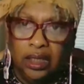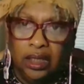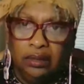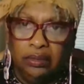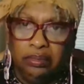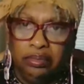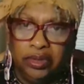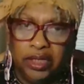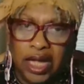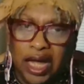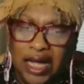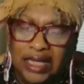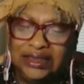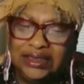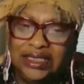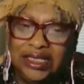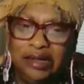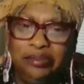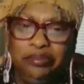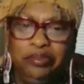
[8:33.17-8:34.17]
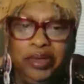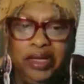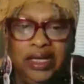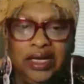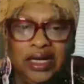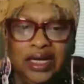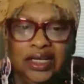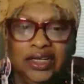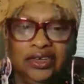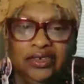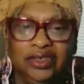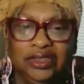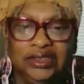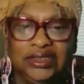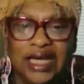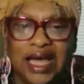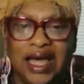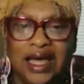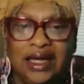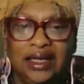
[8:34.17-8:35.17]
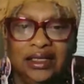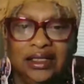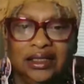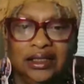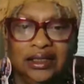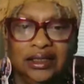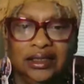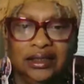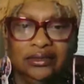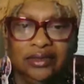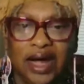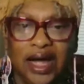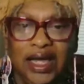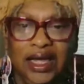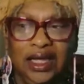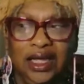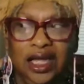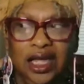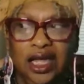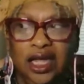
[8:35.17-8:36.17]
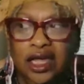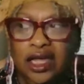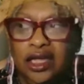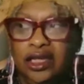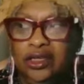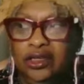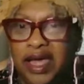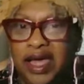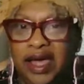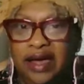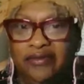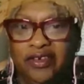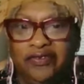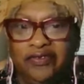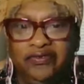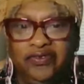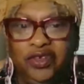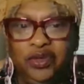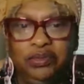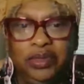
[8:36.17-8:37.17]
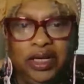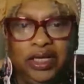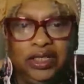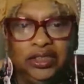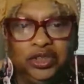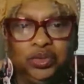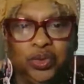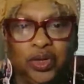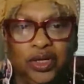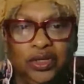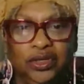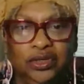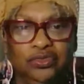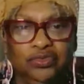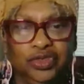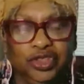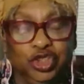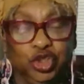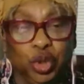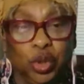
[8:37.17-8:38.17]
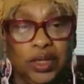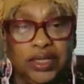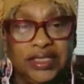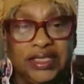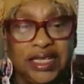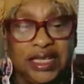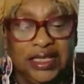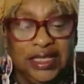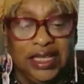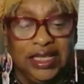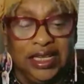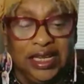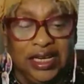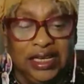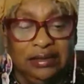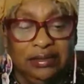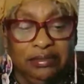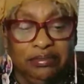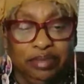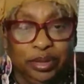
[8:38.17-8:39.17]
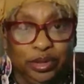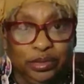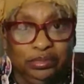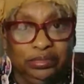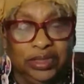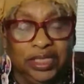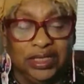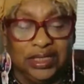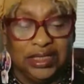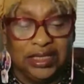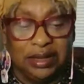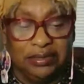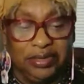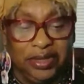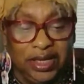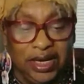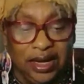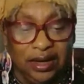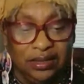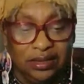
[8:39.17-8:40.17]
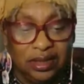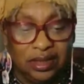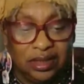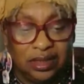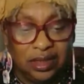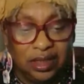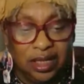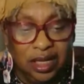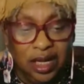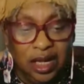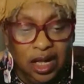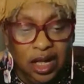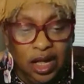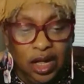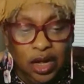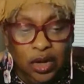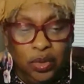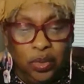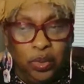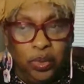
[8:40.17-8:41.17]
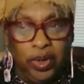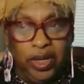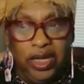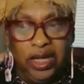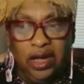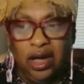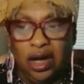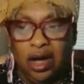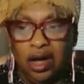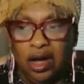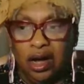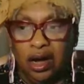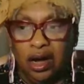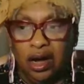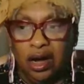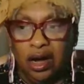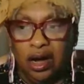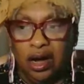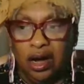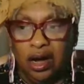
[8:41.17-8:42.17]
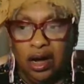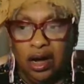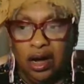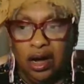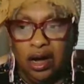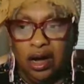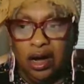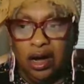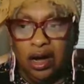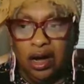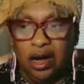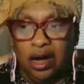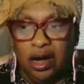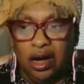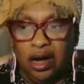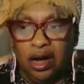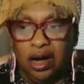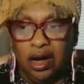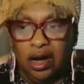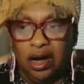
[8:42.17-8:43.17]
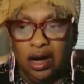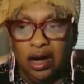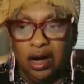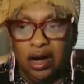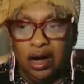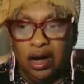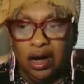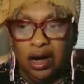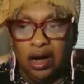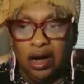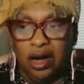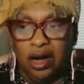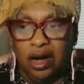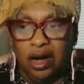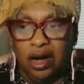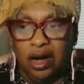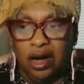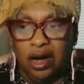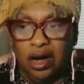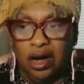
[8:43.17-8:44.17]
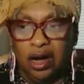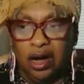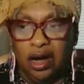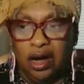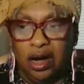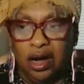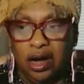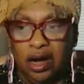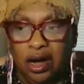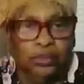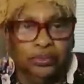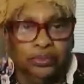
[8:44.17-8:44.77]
constantly being under attack, right? You may have a few minutes where you rejoice and then boom, there's something else. We are here in America, and